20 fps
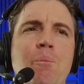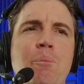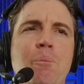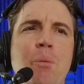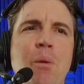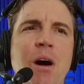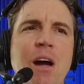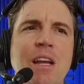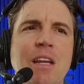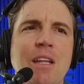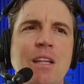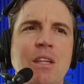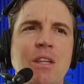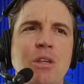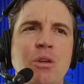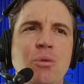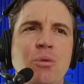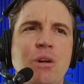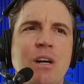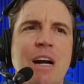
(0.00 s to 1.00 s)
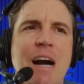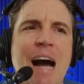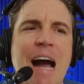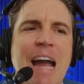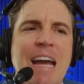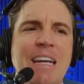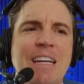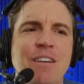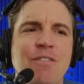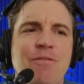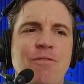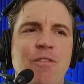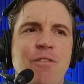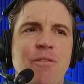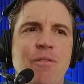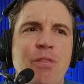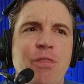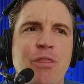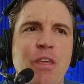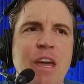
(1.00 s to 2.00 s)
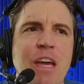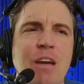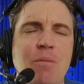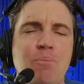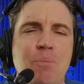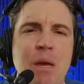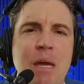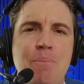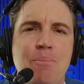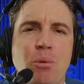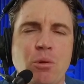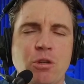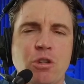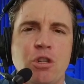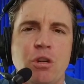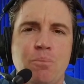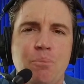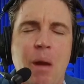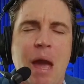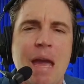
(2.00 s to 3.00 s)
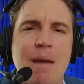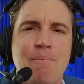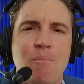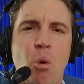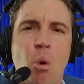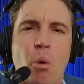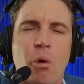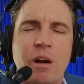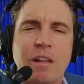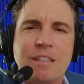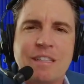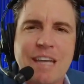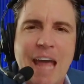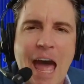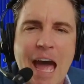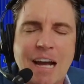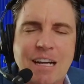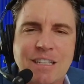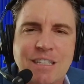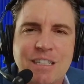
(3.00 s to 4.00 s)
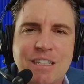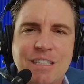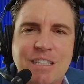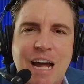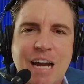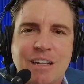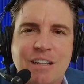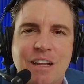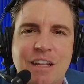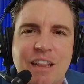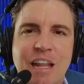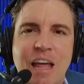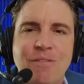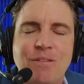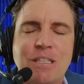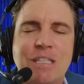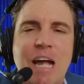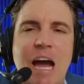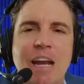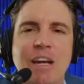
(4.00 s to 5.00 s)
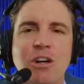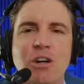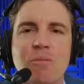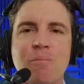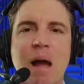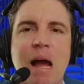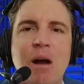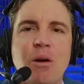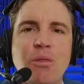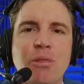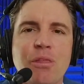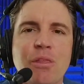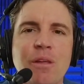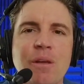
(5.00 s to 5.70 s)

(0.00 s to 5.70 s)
but you kind of think people should pay more in taxes out of the left side of your mouth?